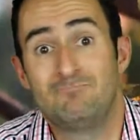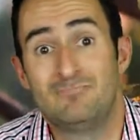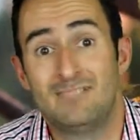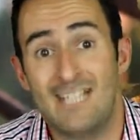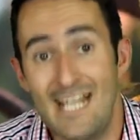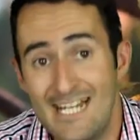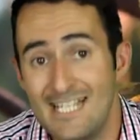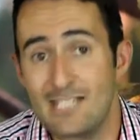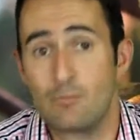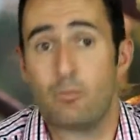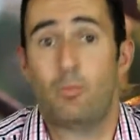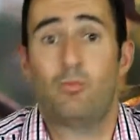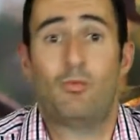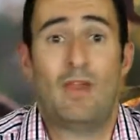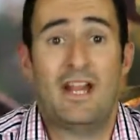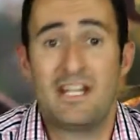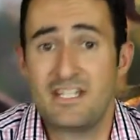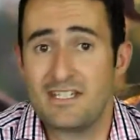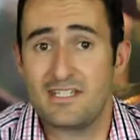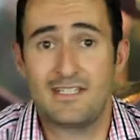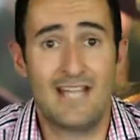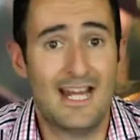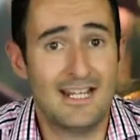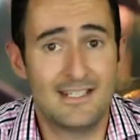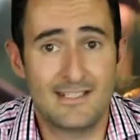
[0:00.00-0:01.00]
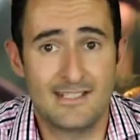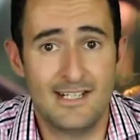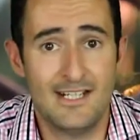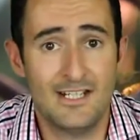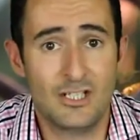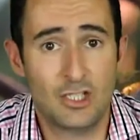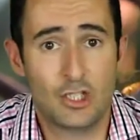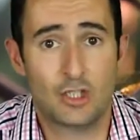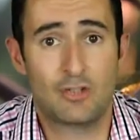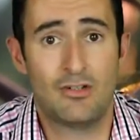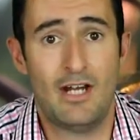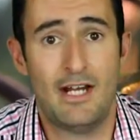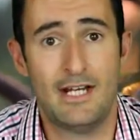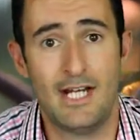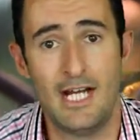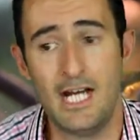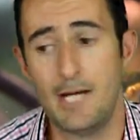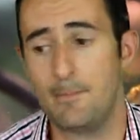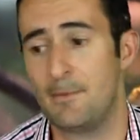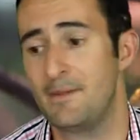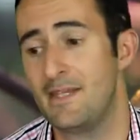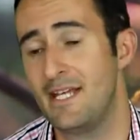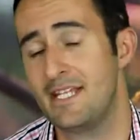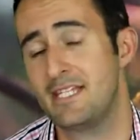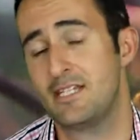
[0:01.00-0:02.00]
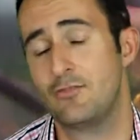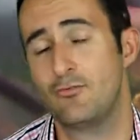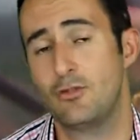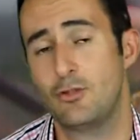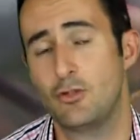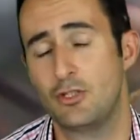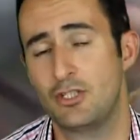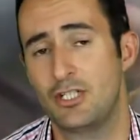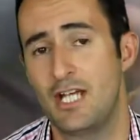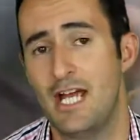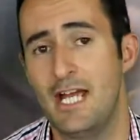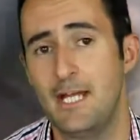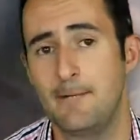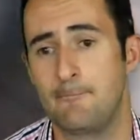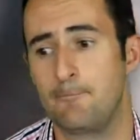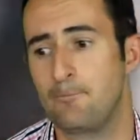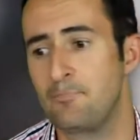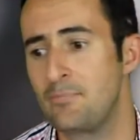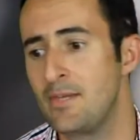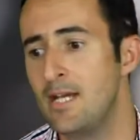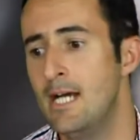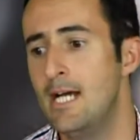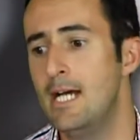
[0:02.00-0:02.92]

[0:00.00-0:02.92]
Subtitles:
That's it straight up. And that's a real shame.